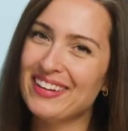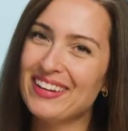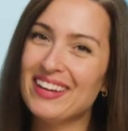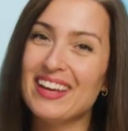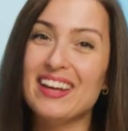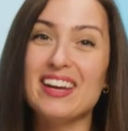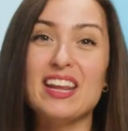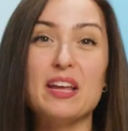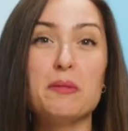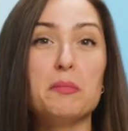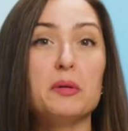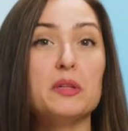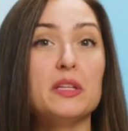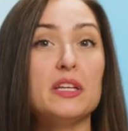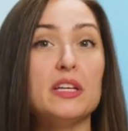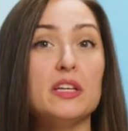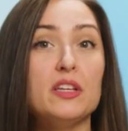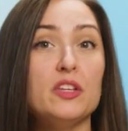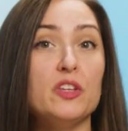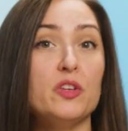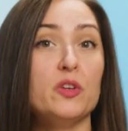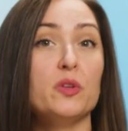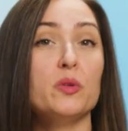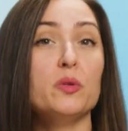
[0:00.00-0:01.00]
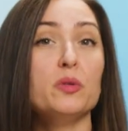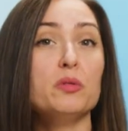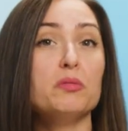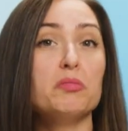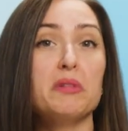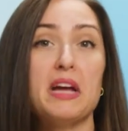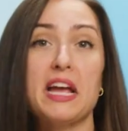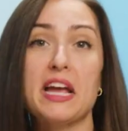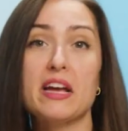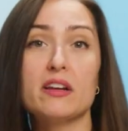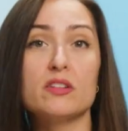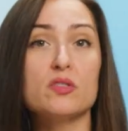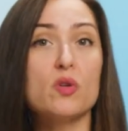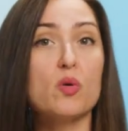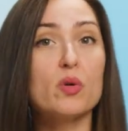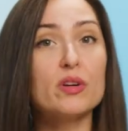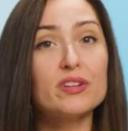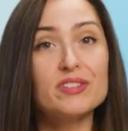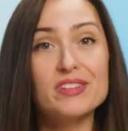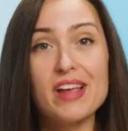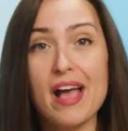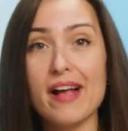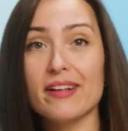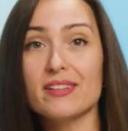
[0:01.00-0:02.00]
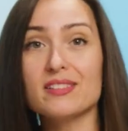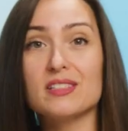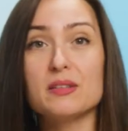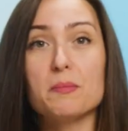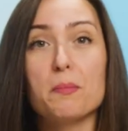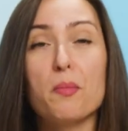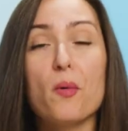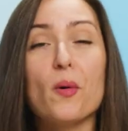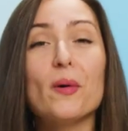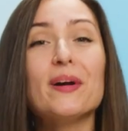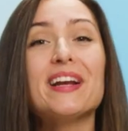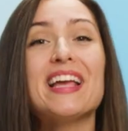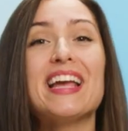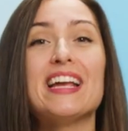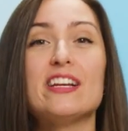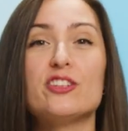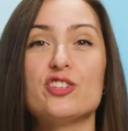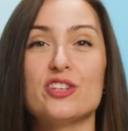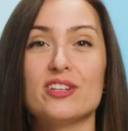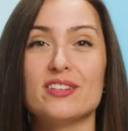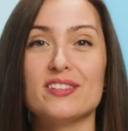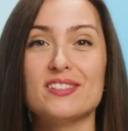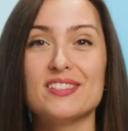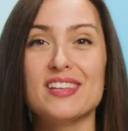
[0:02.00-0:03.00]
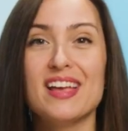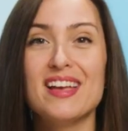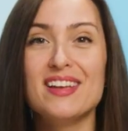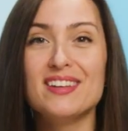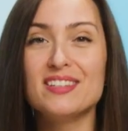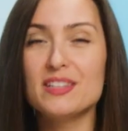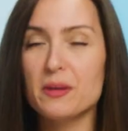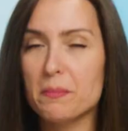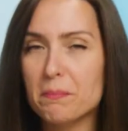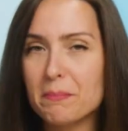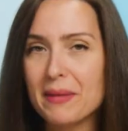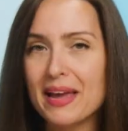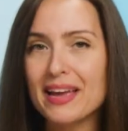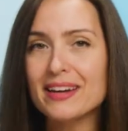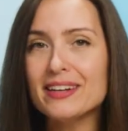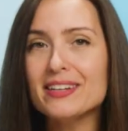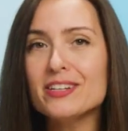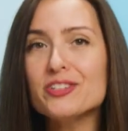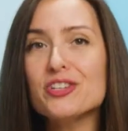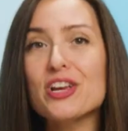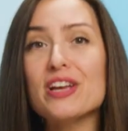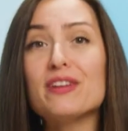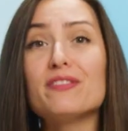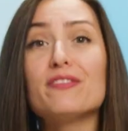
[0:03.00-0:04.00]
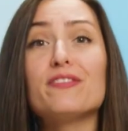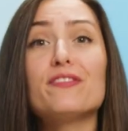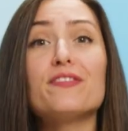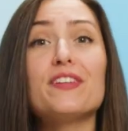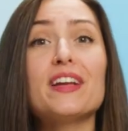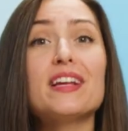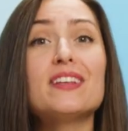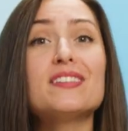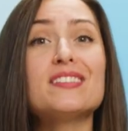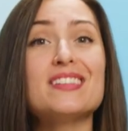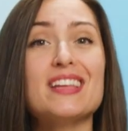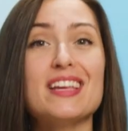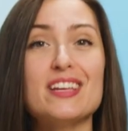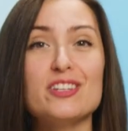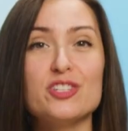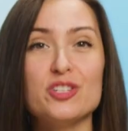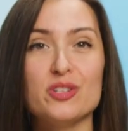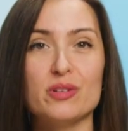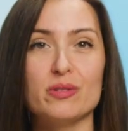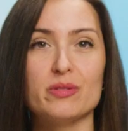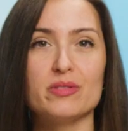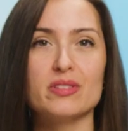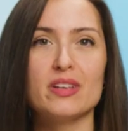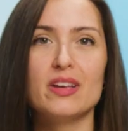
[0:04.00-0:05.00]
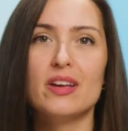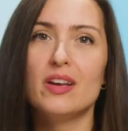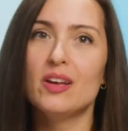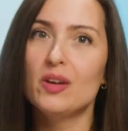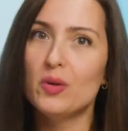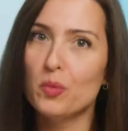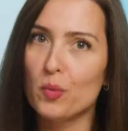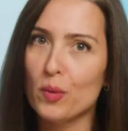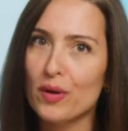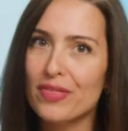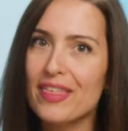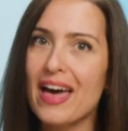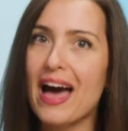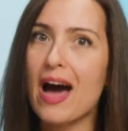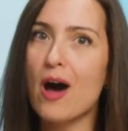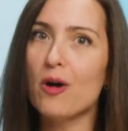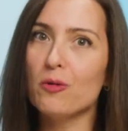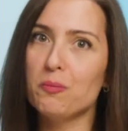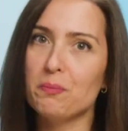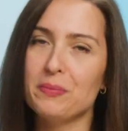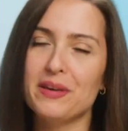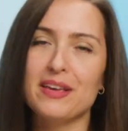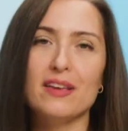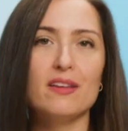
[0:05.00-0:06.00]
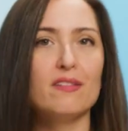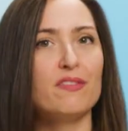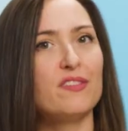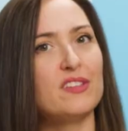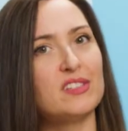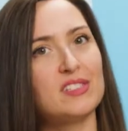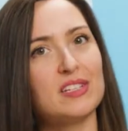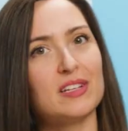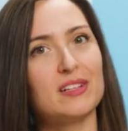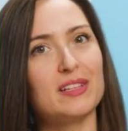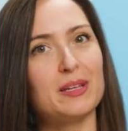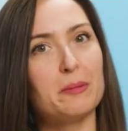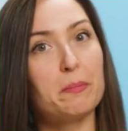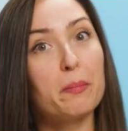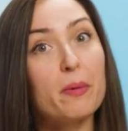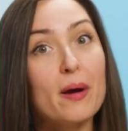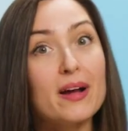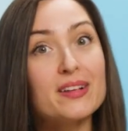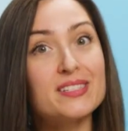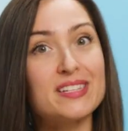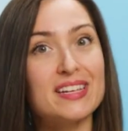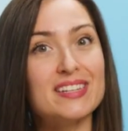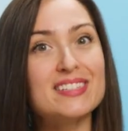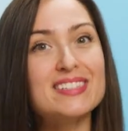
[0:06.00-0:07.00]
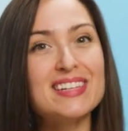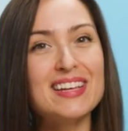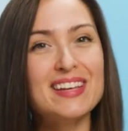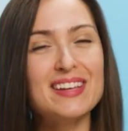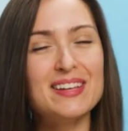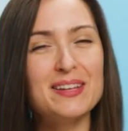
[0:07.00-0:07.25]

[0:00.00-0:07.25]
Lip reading: enabling you and/or tech support agents to manage and fix issues without being physically present.